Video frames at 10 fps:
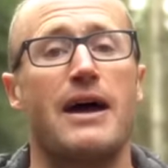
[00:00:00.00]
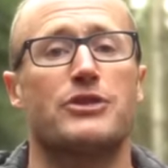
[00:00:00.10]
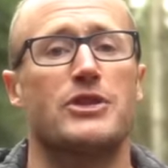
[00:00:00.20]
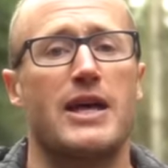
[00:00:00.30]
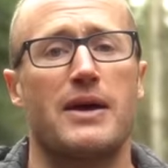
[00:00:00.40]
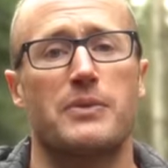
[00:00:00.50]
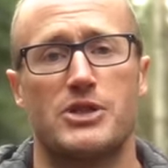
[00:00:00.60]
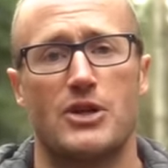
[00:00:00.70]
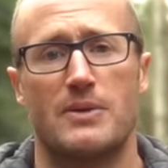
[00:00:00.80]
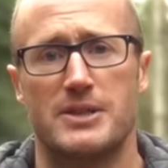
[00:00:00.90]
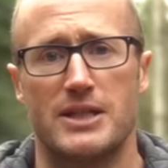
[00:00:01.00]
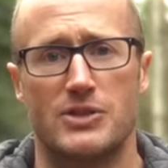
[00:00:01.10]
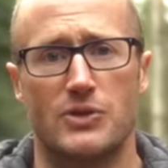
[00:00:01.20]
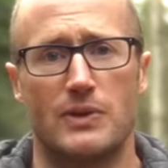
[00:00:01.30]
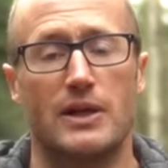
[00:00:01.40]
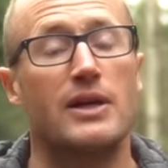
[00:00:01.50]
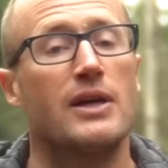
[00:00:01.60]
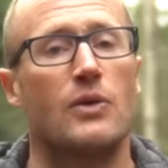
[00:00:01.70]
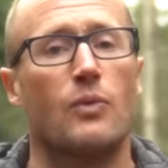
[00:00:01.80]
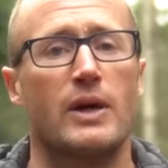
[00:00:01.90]
After that, we jumped into it.
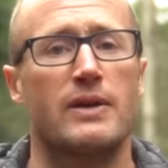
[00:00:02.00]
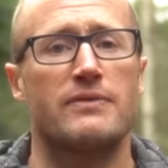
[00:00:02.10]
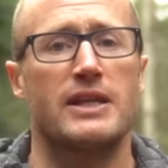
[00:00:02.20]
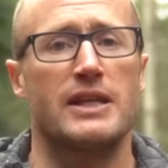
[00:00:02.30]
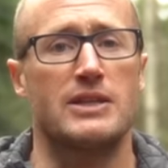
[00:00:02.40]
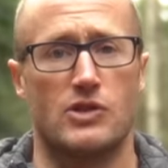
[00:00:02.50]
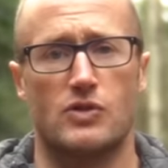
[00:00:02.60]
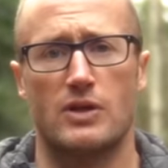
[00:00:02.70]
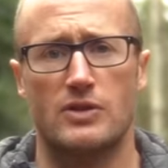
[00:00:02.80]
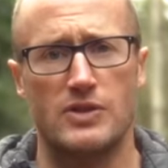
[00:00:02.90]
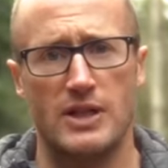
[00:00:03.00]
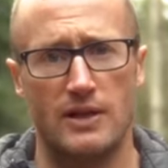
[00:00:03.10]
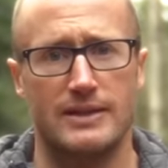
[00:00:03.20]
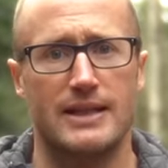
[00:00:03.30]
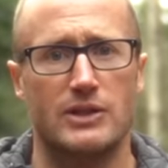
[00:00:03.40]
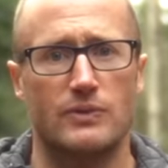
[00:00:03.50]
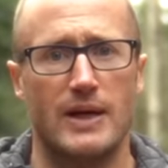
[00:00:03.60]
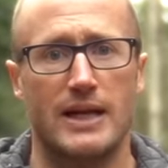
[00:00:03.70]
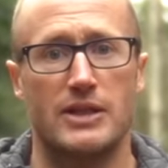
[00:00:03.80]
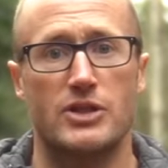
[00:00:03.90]
One of the instructors there at Thunder
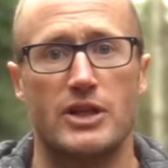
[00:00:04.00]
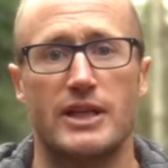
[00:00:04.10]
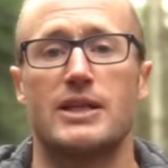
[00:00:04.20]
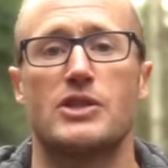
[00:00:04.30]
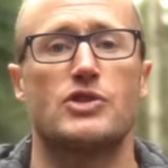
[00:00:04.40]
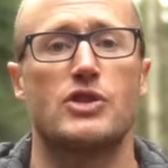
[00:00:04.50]
Ranch is